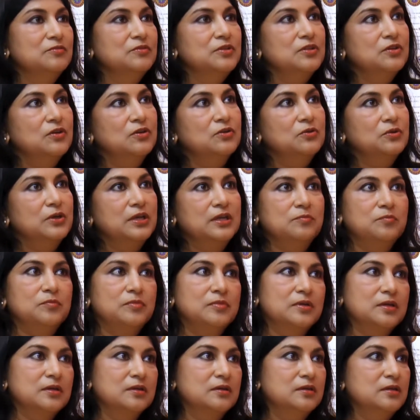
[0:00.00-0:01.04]
Thought, okay,
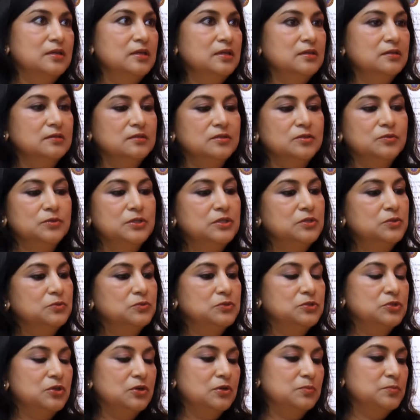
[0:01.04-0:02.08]
doing
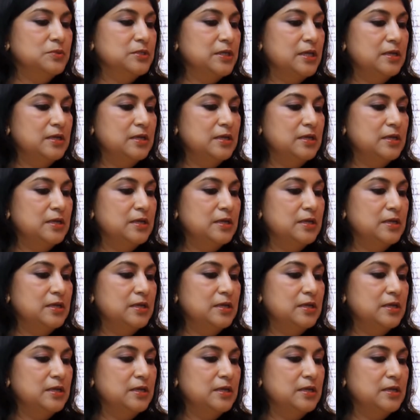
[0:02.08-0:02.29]
2 jobs